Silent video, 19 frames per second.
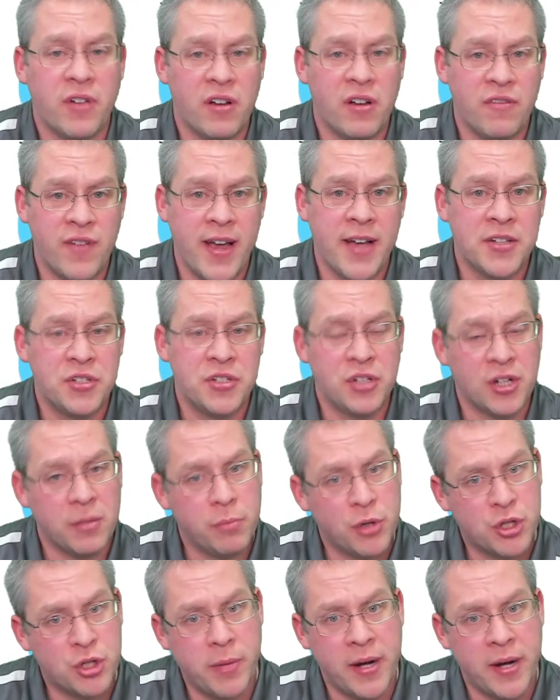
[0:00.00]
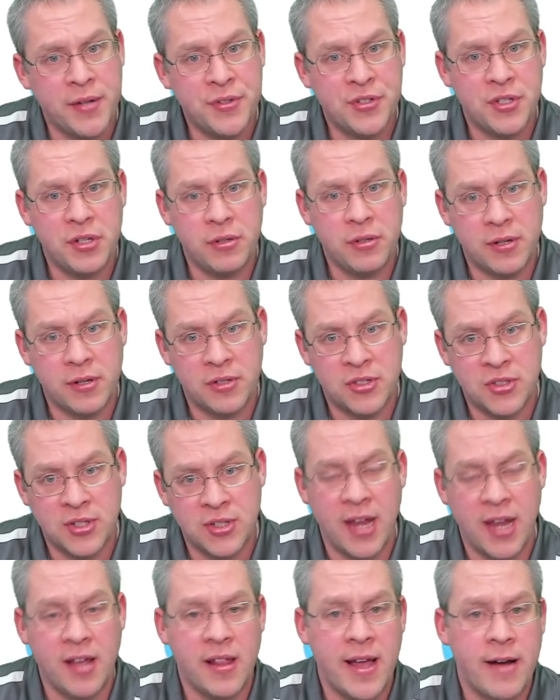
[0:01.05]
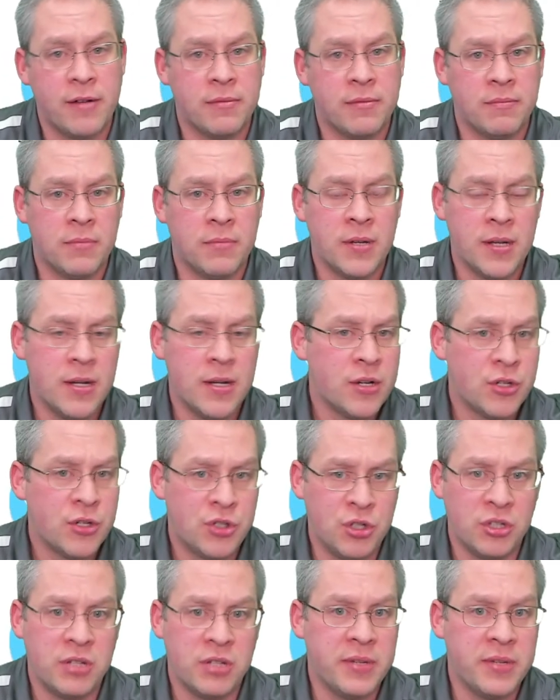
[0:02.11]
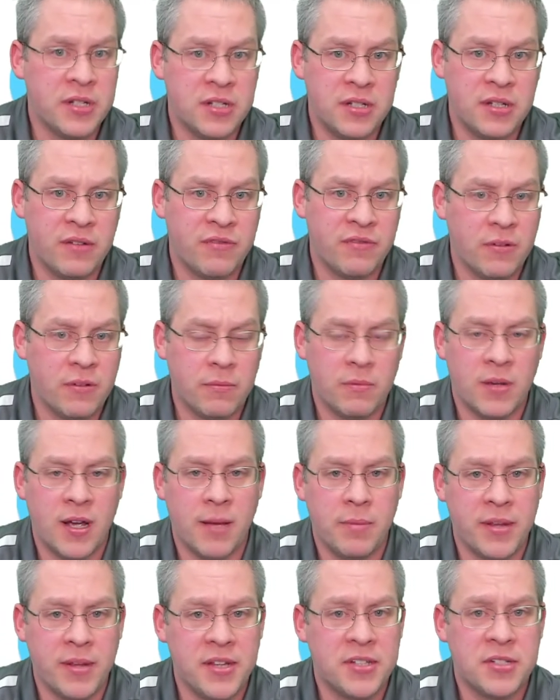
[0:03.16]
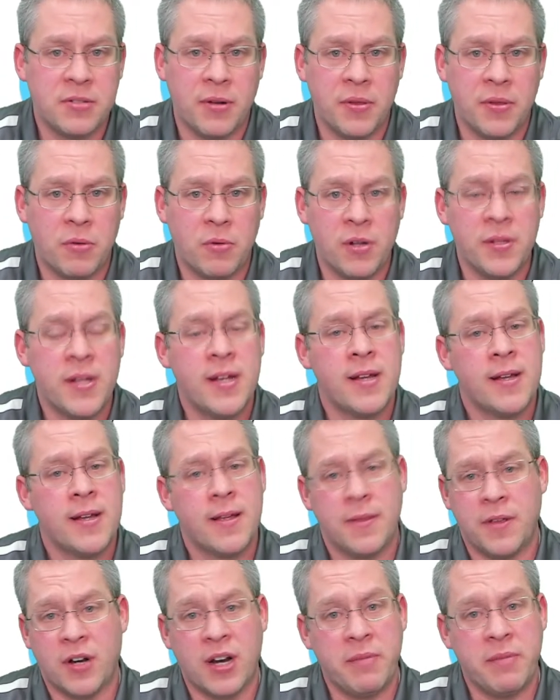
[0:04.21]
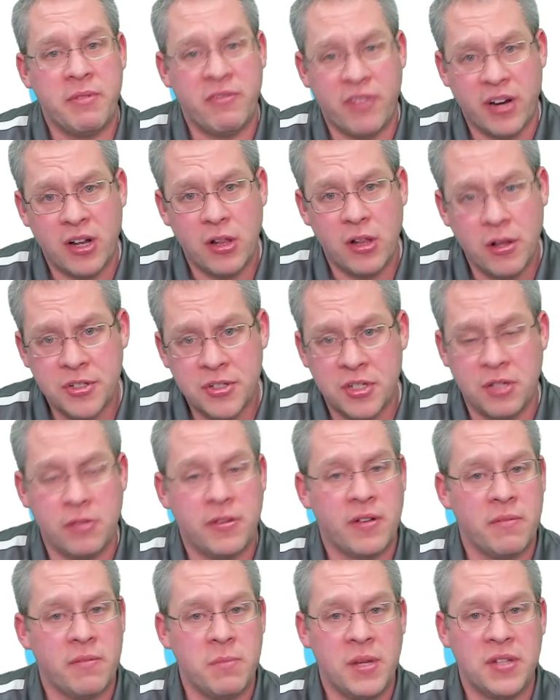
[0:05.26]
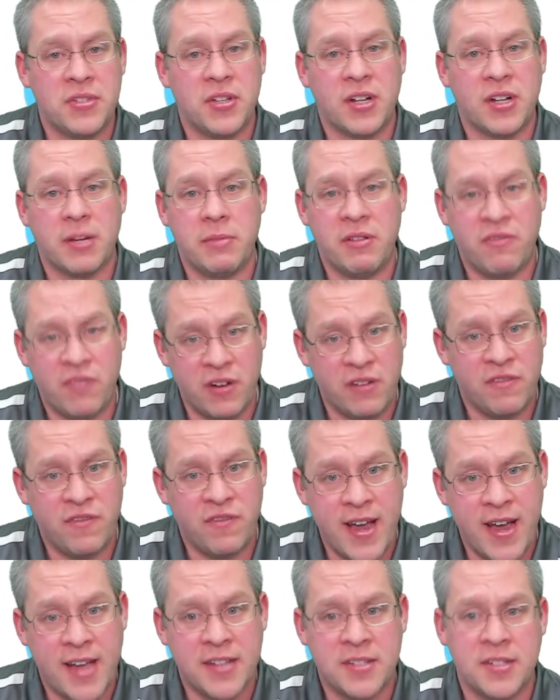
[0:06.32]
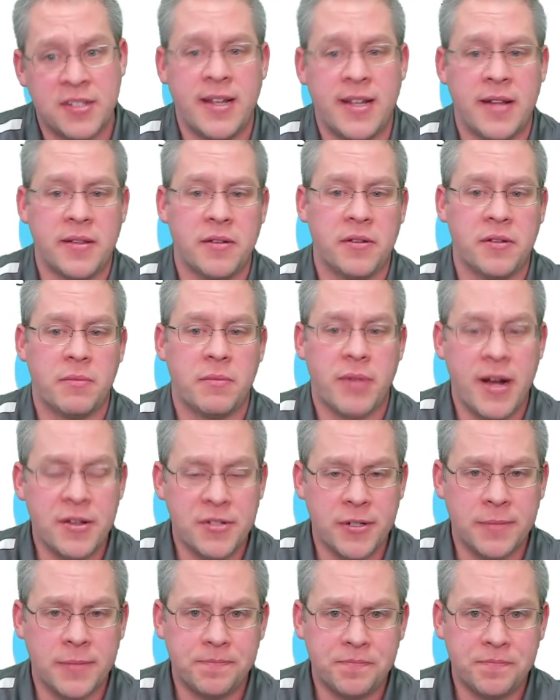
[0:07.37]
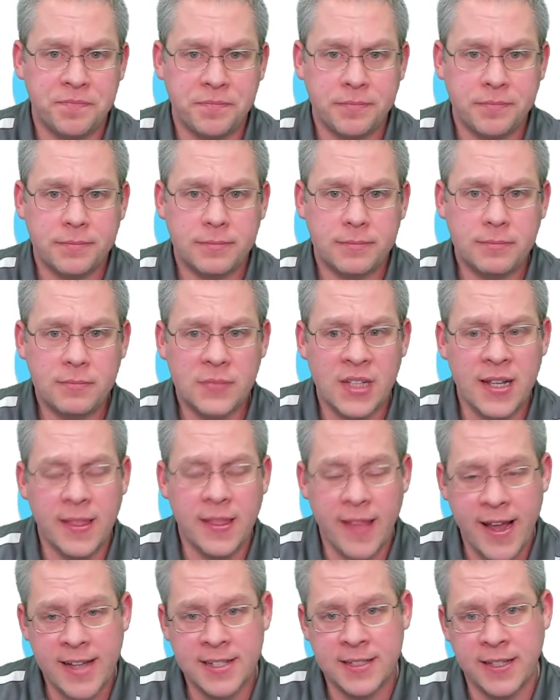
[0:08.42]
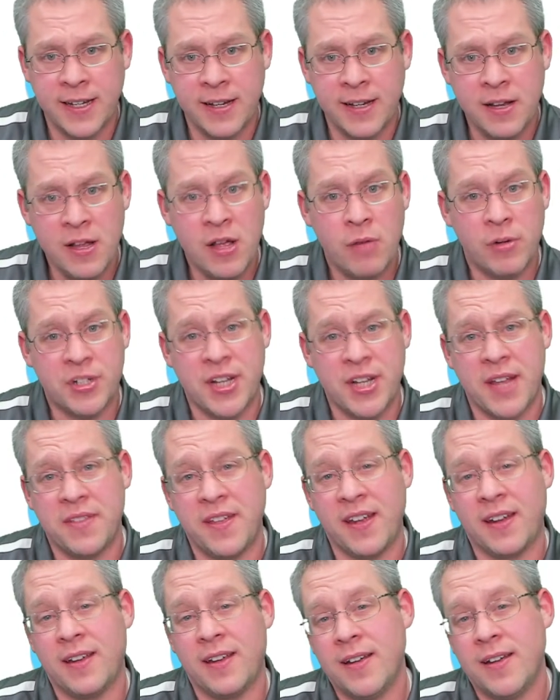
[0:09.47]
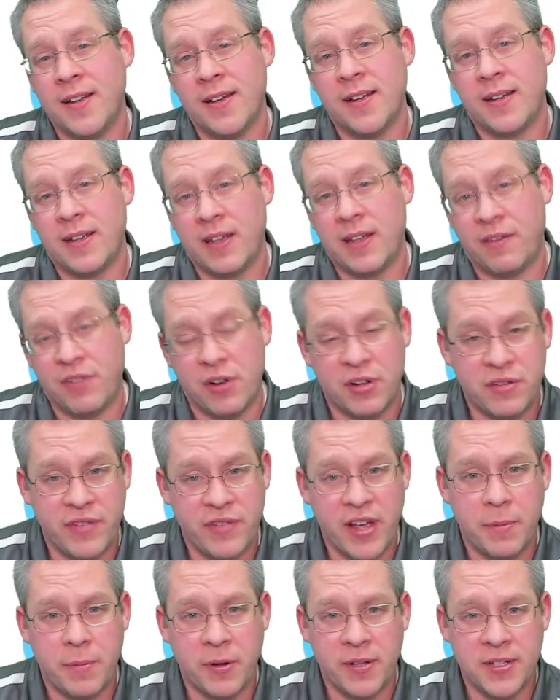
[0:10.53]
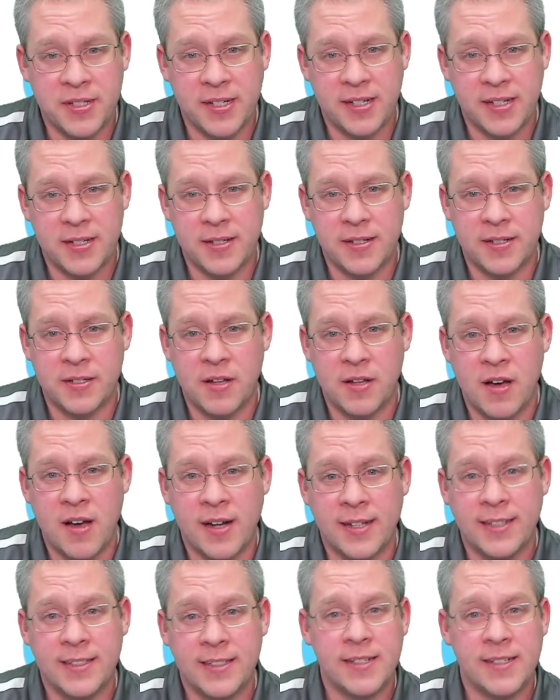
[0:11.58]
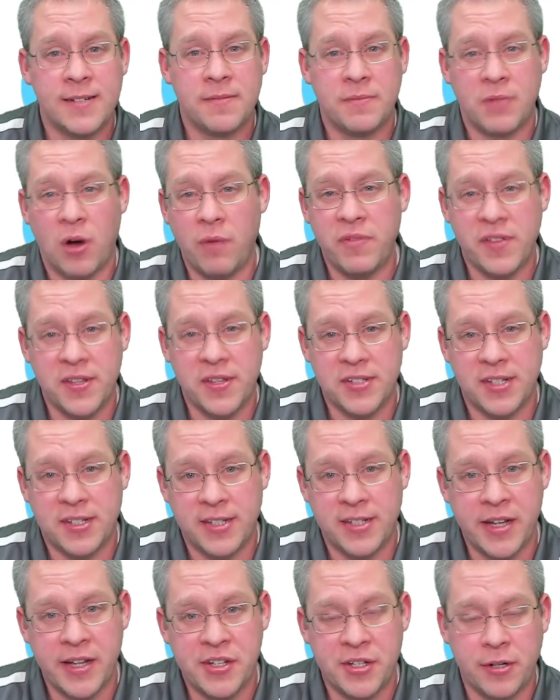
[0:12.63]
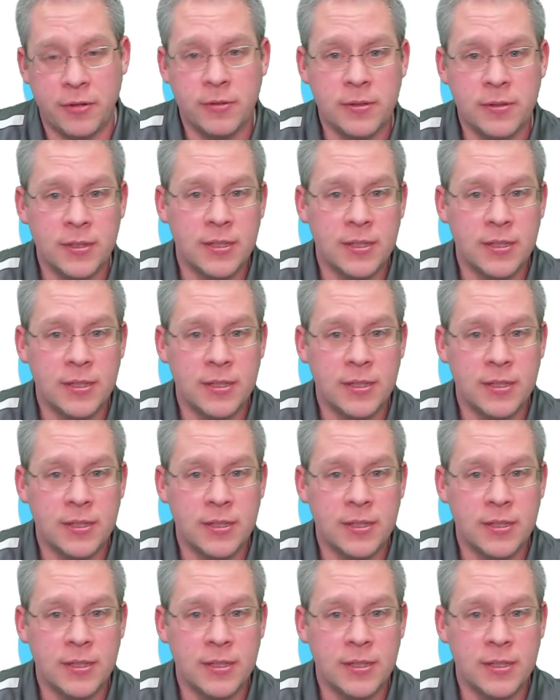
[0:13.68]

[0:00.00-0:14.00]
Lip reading: fast. You can push buttons and you can scale out and shoot them into different places around the world. They're going to be very close to you. That means they're going to be very fast to download in the browser. And lastly, which I think, if you're a developer listening to this talk, hopefully this excites you,